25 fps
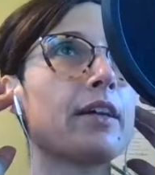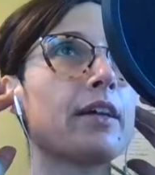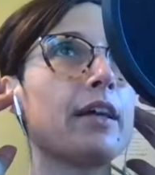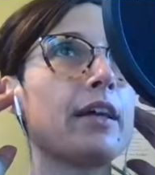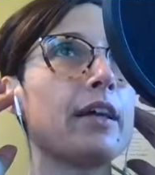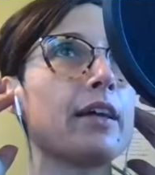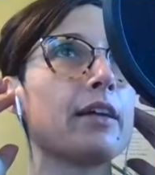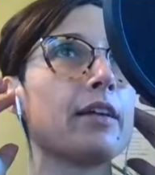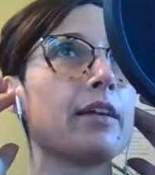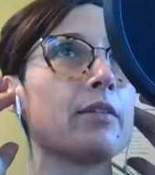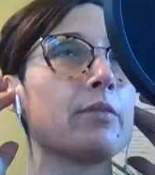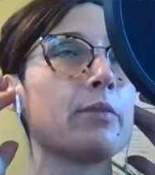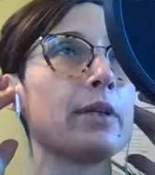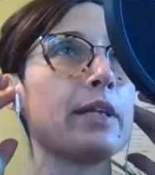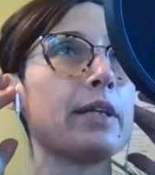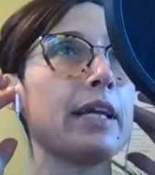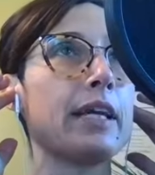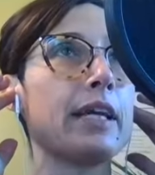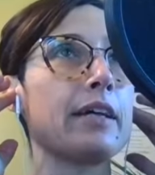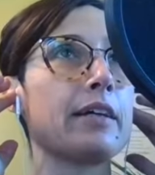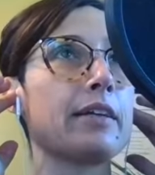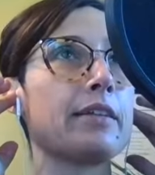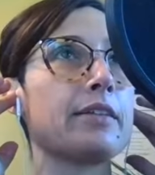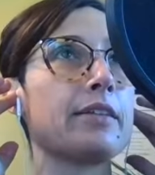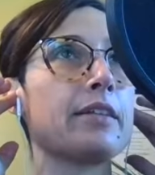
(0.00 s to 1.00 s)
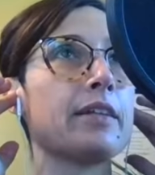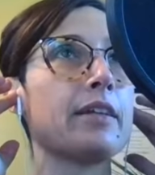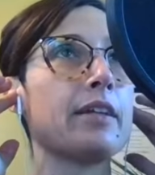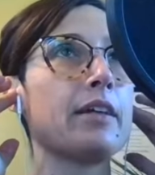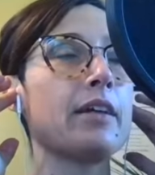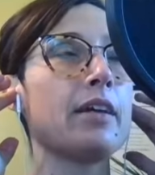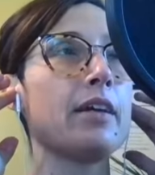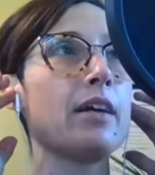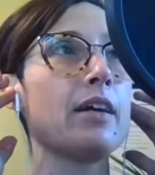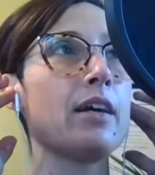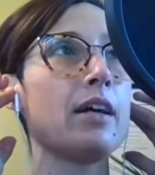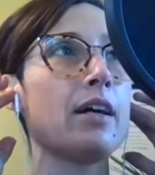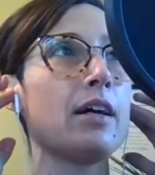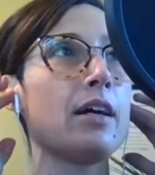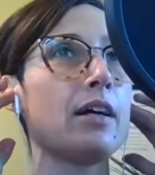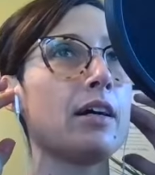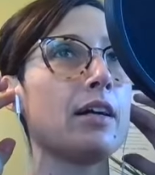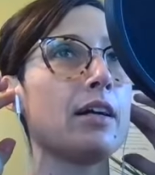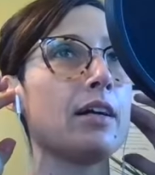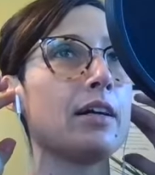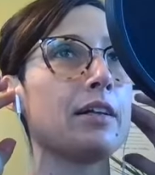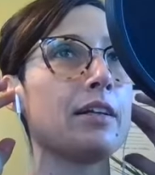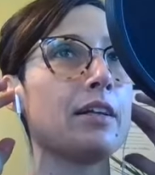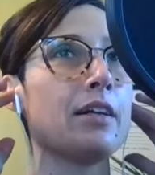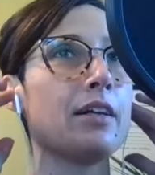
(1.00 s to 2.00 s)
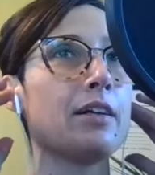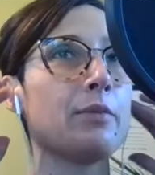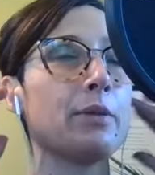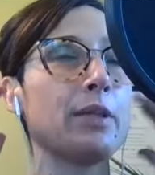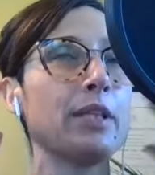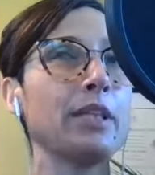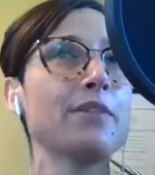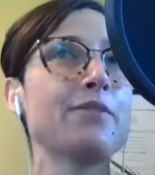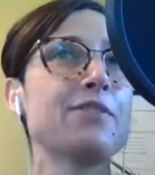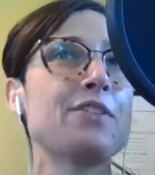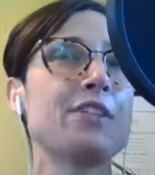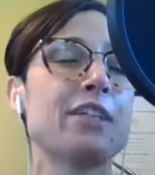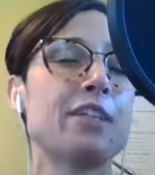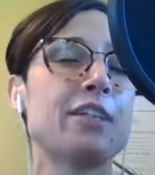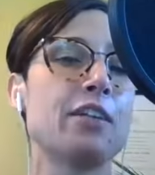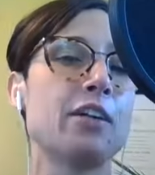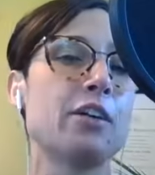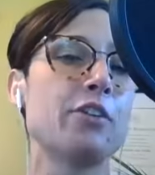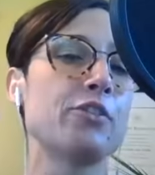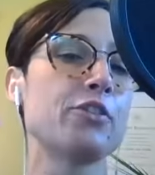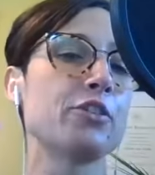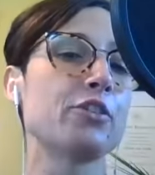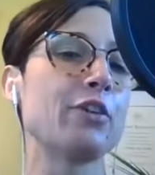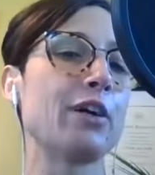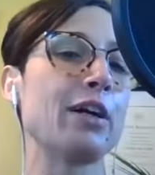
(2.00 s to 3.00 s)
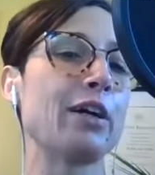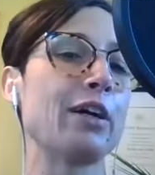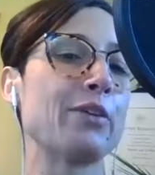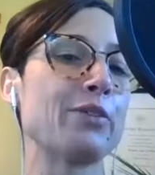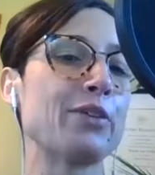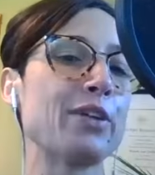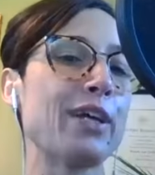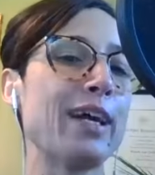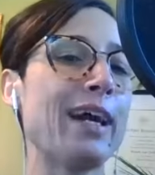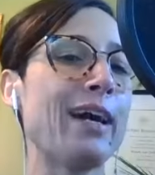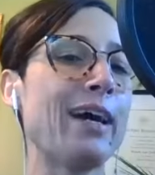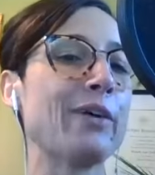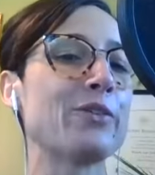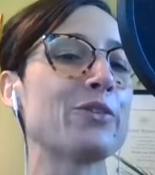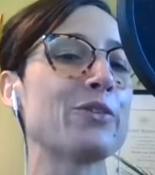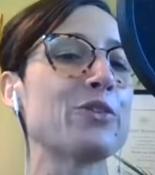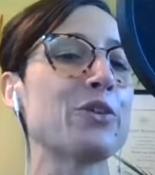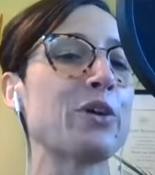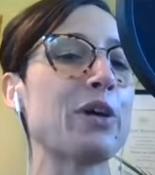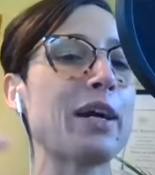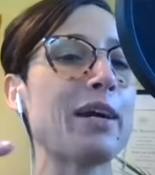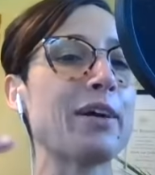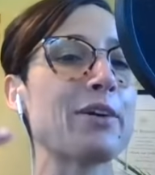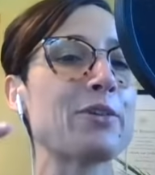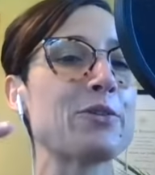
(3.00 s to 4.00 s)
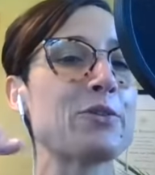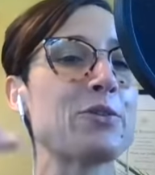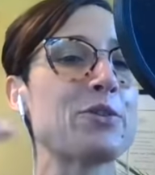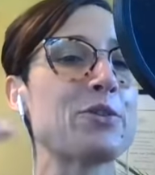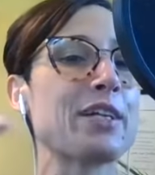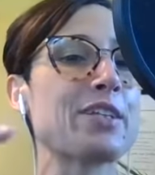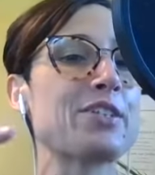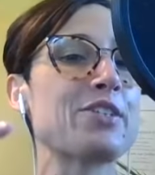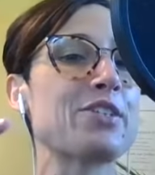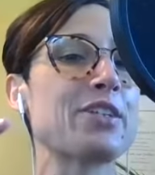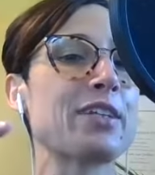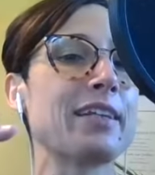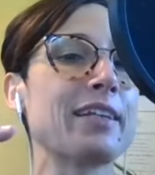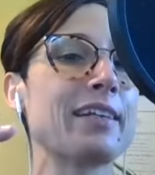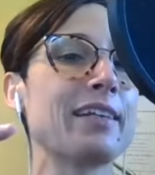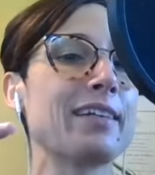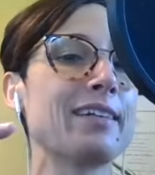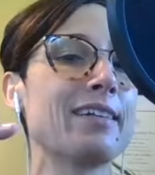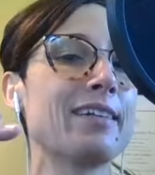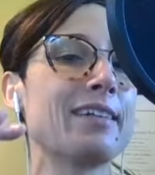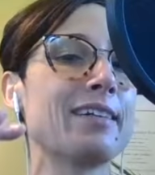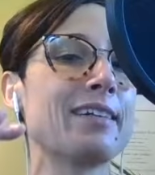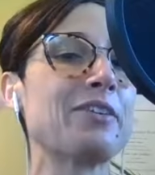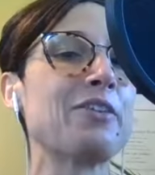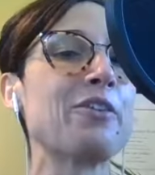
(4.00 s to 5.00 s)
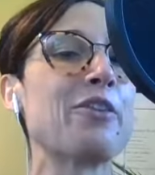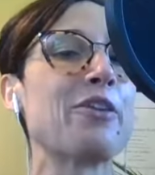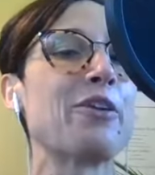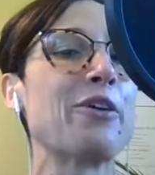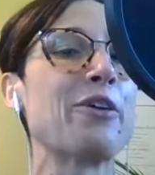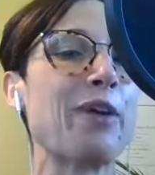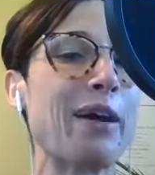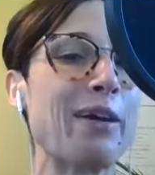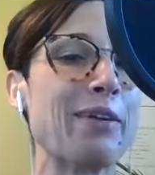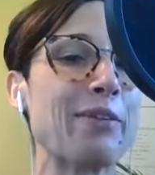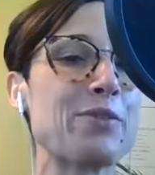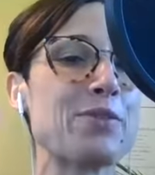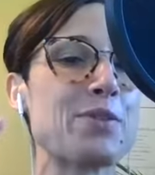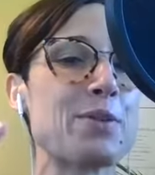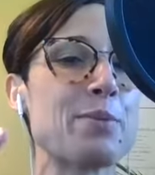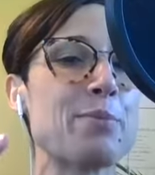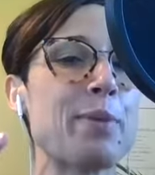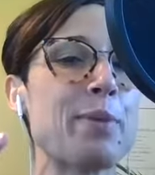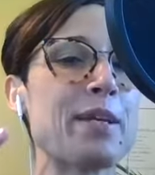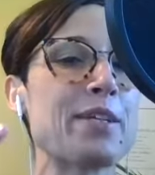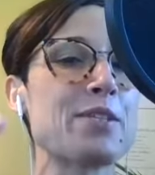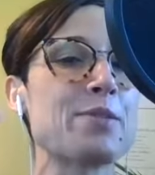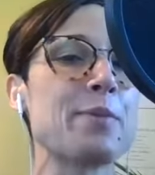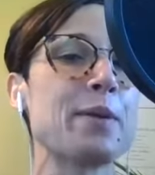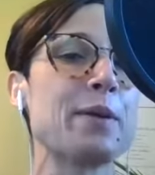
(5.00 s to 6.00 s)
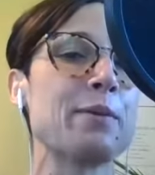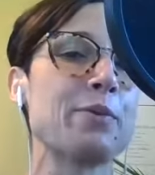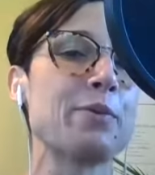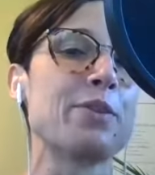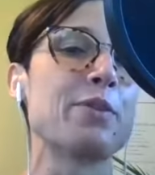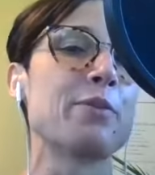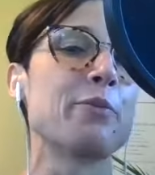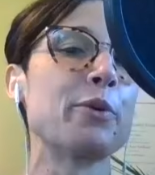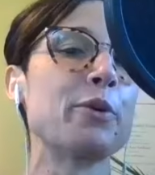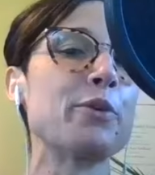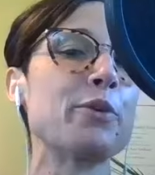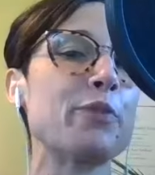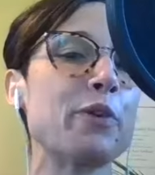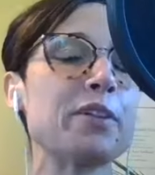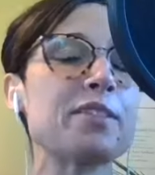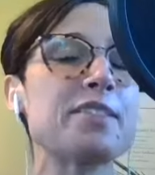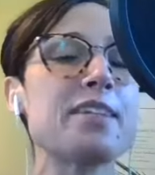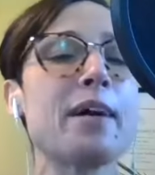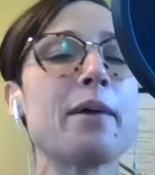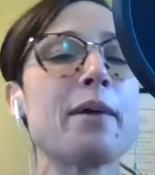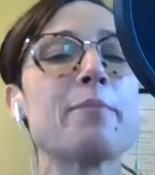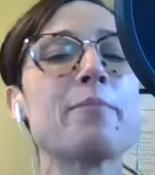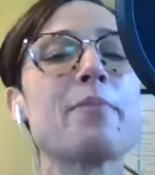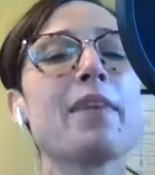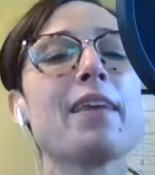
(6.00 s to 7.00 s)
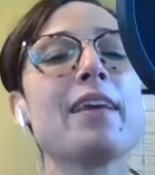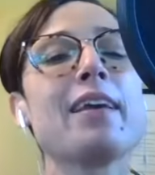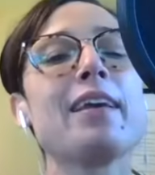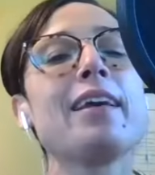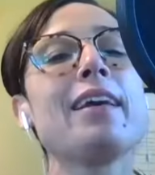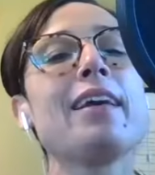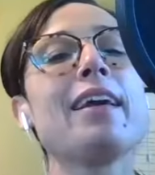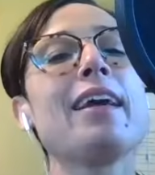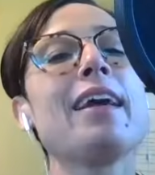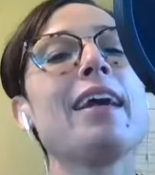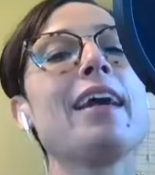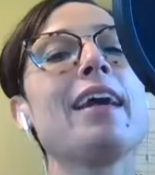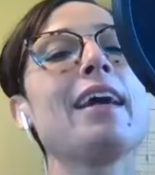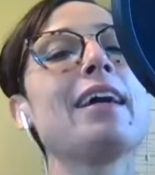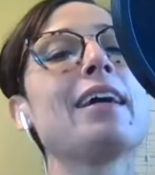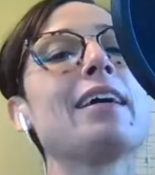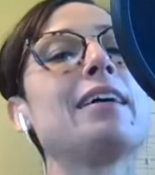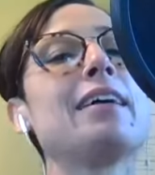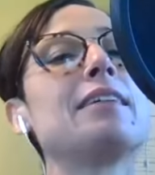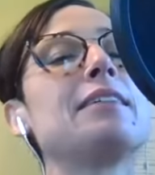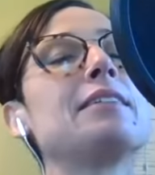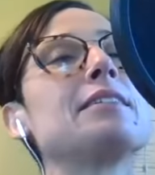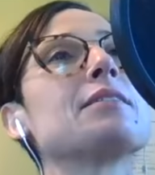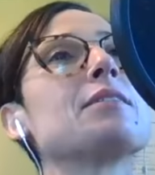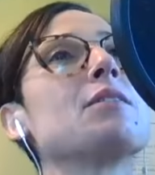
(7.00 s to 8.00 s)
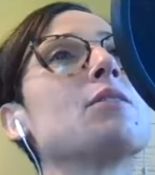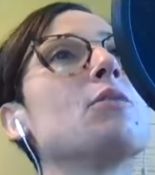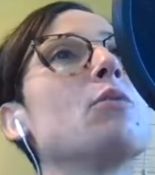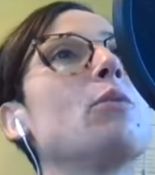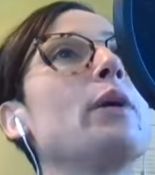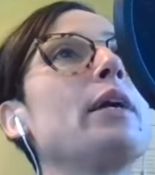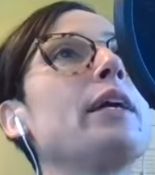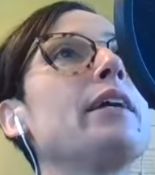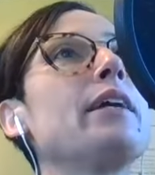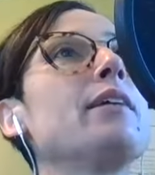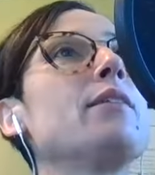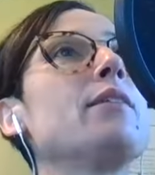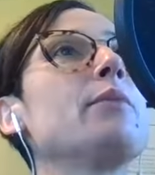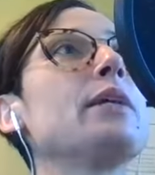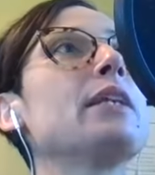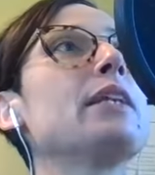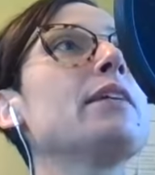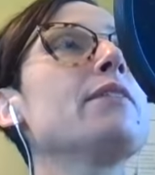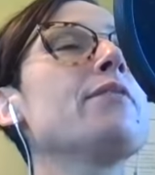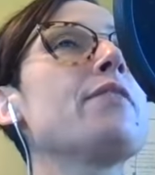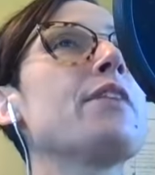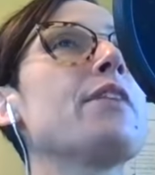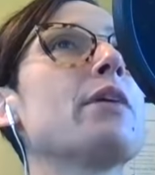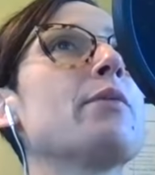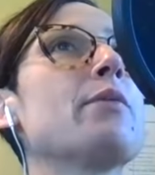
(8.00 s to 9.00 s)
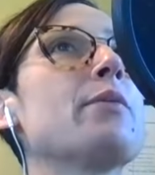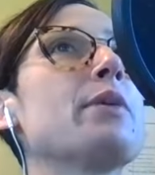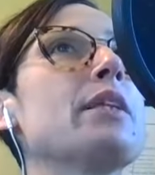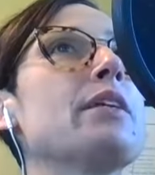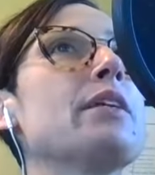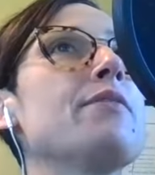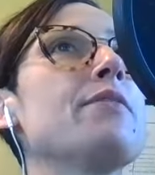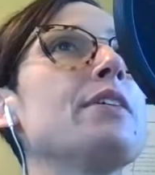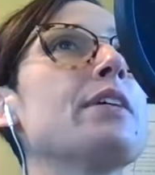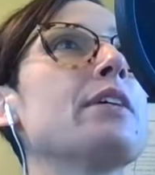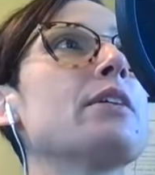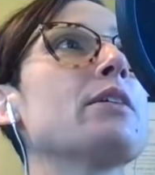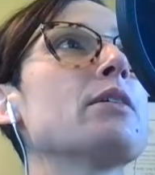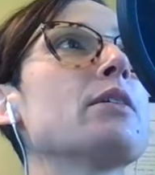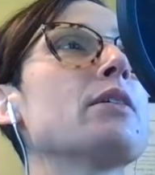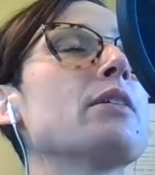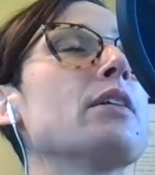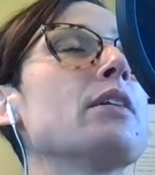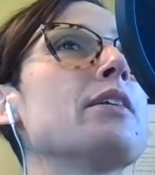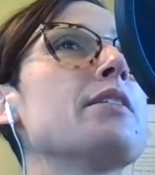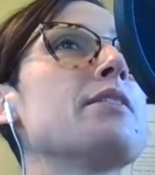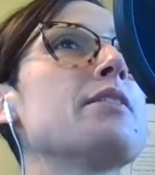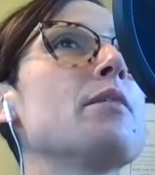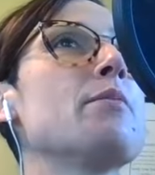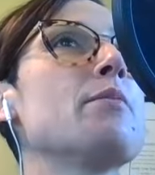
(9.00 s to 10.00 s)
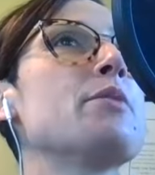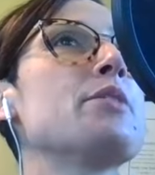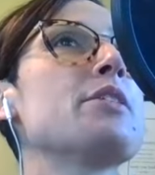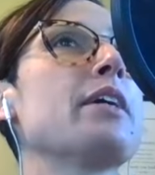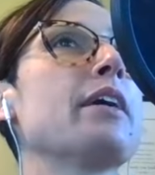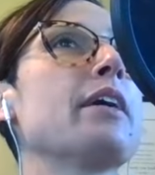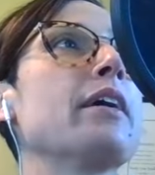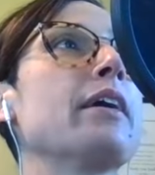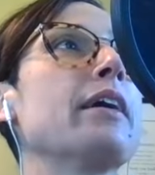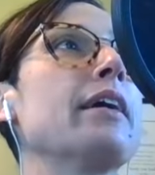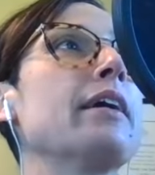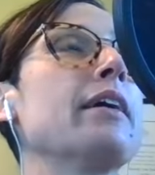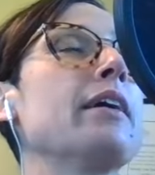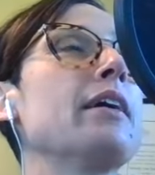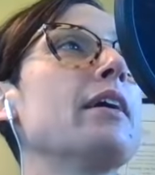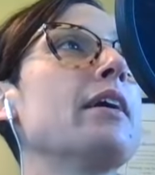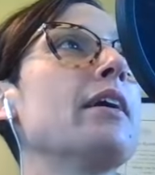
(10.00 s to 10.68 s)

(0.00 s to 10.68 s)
and we had uh, an, we lived in an underground house. Our house was actually under the ground. It was a basement with the roof on top, and we we lived there. We lived near a cemetery.